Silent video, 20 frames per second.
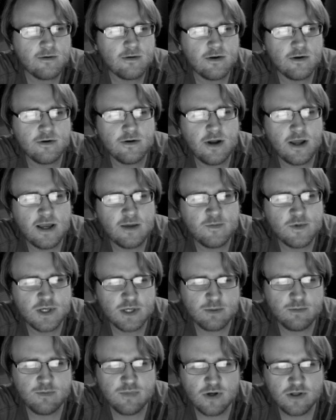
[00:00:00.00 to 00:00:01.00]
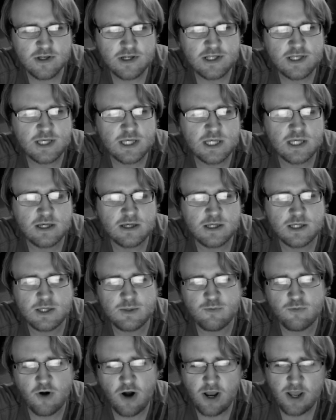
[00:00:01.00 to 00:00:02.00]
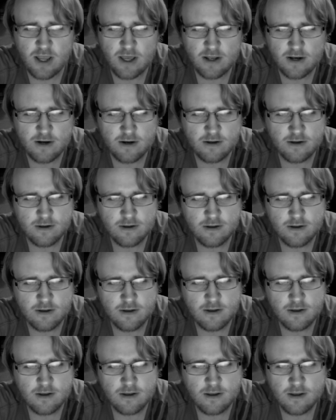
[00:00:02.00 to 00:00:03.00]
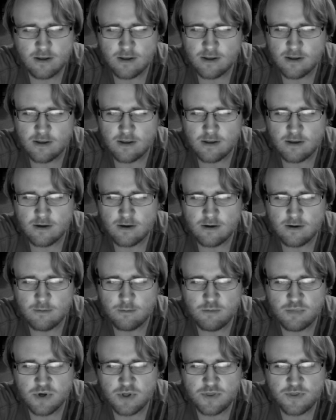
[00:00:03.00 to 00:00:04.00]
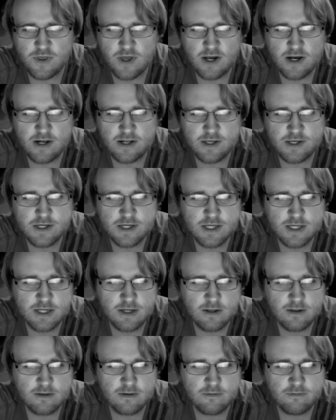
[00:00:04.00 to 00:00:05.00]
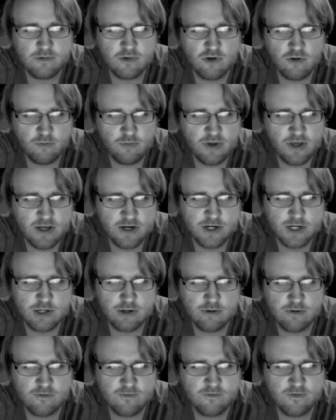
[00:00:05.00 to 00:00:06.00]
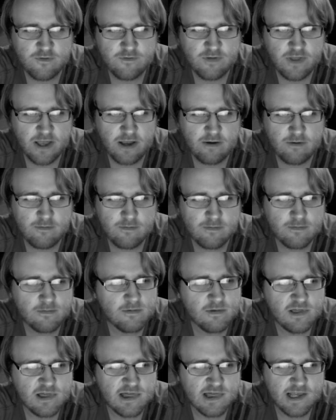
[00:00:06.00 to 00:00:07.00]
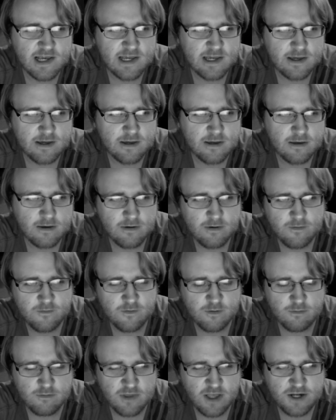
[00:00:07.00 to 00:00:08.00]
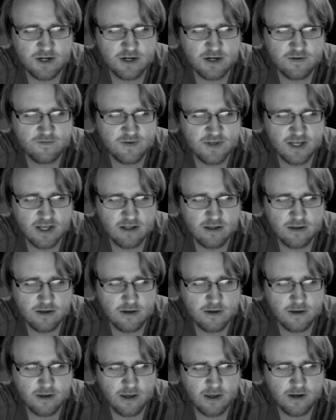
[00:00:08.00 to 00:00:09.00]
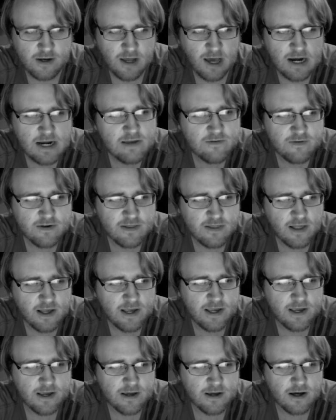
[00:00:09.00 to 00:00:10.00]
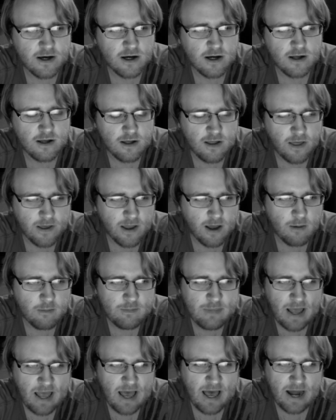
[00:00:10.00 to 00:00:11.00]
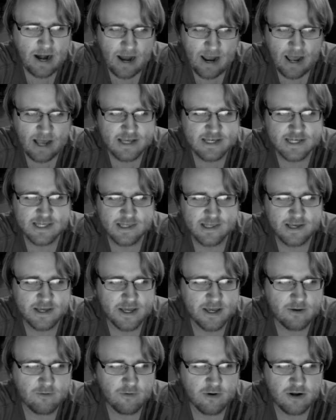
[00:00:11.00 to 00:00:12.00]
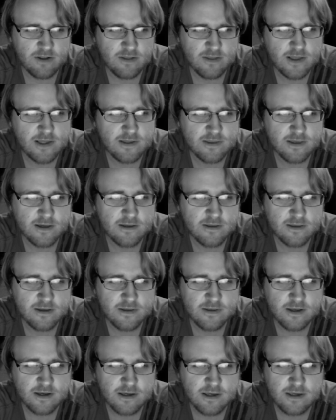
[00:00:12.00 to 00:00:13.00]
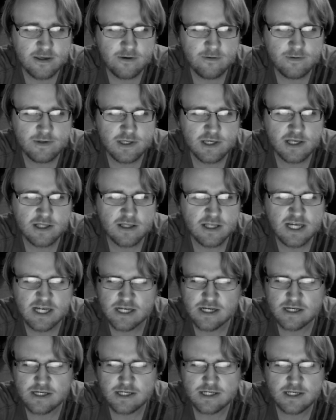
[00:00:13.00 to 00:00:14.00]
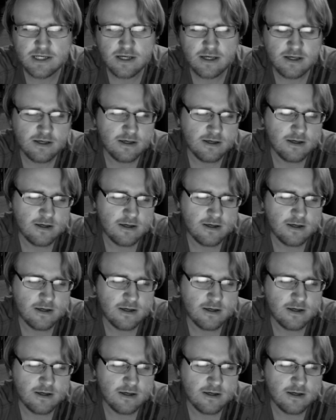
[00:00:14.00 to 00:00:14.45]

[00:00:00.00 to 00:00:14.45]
Your name is Bullets Spraying, but then it's just a little picture of like Link from Legend of Zelda, and not even like a badass Link, one of the cutesy Links.